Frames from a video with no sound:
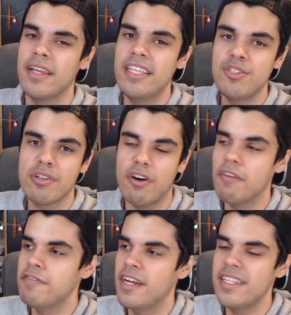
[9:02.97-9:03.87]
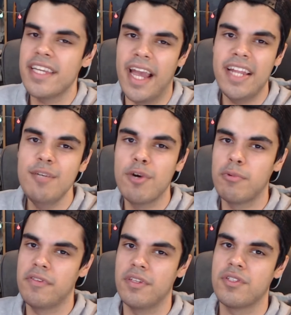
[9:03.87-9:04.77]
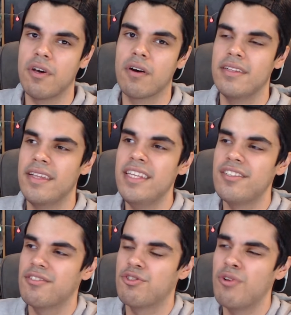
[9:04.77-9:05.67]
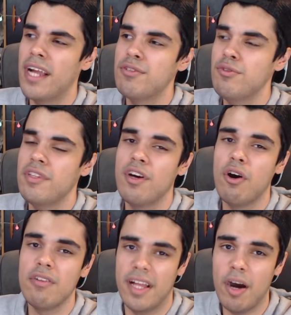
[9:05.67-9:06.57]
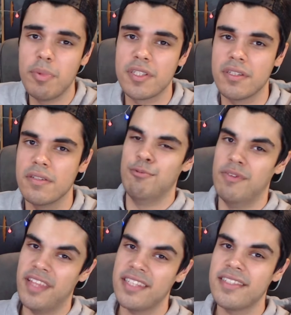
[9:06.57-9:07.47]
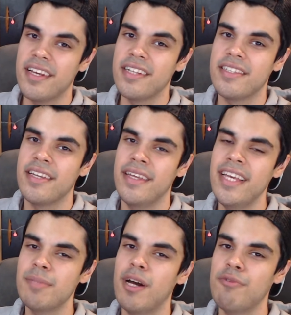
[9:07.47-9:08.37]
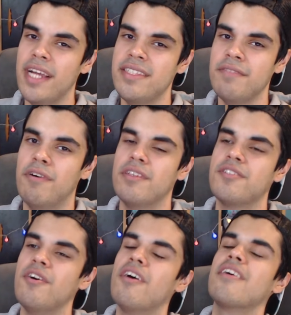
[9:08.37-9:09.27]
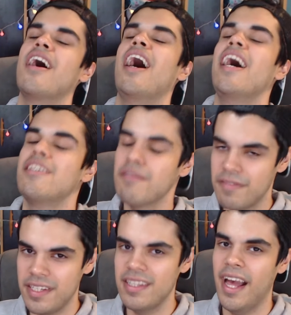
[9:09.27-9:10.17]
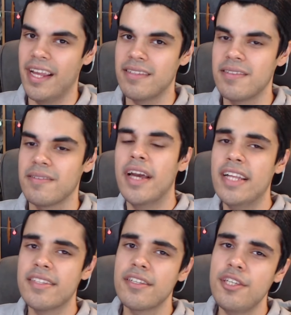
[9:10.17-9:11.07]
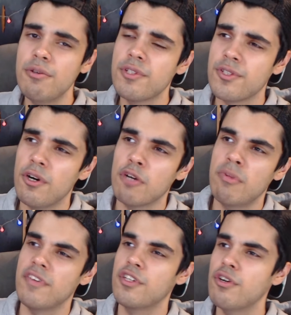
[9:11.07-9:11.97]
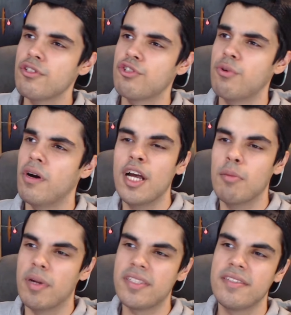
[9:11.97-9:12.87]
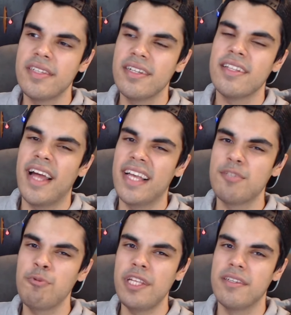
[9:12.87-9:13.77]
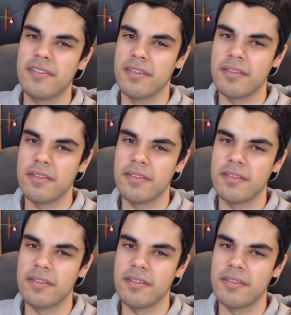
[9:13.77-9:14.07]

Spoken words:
He's not offending anyone with the song. He's trying to do the whole opposite. With that said, here's my rating for the song I Don't Feel Hate. It's a cute song with a good drop, but still has weaknesses.